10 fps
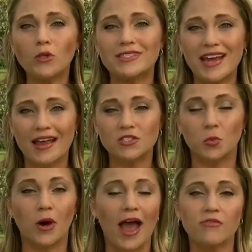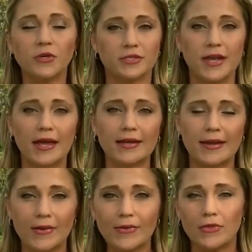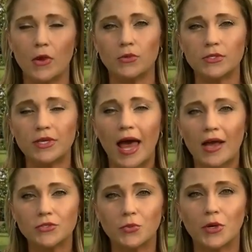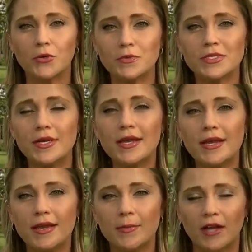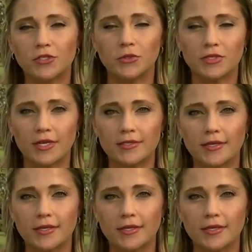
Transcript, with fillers: tests were ever done in those classrooms. Back to you, Stacy.